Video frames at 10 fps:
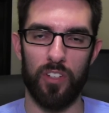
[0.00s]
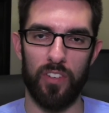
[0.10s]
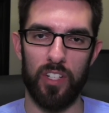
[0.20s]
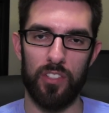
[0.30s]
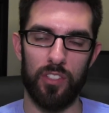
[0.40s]

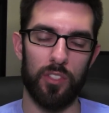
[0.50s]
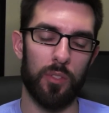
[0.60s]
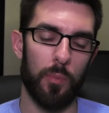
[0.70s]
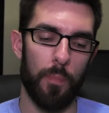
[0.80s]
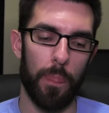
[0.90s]

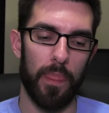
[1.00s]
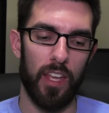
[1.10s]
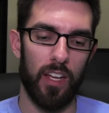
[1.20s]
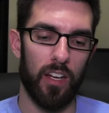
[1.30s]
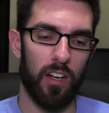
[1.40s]
devices.
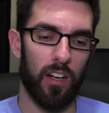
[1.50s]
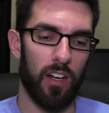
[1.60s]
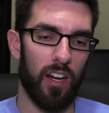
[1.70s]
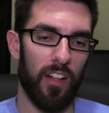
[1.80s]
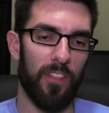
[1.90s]

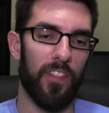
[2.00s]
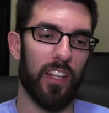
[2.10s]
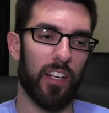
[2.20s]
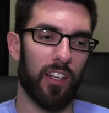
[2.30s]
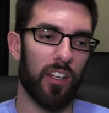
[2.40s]
Uh, I
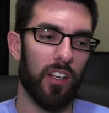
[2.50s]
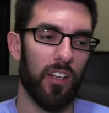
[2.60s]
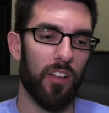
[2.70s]
think